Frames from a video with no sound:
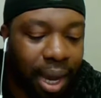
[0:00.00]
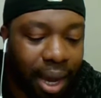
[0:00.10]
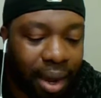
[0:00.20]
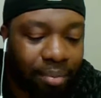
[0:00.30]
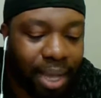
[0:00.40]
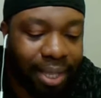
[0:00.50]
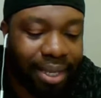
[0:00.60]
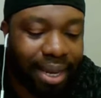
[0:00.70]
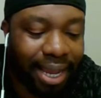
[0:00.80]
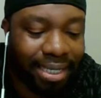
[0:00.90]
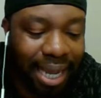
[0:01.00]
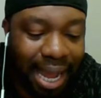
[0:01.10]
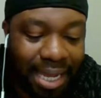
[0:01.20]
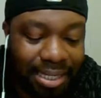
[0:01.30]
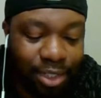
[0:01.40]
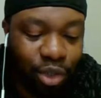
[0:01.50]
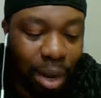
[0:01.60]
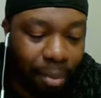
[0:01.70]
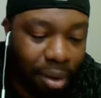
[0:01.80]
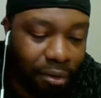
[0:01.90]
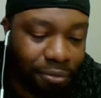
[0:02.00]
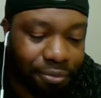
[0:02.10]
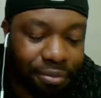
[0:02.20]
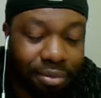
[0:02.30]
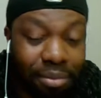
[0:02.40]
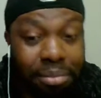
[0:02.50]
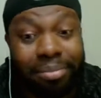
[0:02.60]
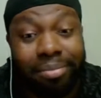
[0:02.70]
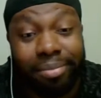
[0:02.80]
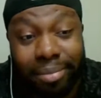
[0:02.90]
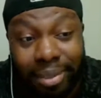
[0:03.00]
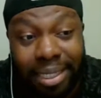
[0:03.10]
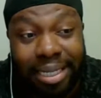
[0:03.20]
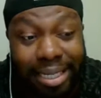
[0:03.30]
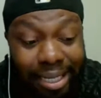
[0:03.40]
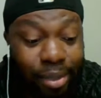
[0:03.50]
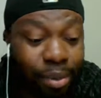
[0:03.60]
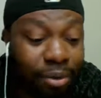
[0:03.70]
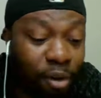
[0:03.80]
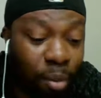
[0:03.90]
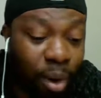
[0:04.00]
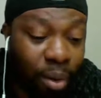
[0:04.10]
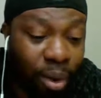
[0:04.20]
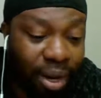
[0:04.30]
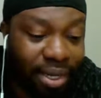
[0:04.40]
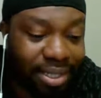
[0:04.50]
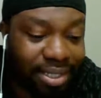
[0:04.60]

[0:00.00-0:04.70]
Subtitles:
Then the next guy is the drop off. Lillard with 4.1.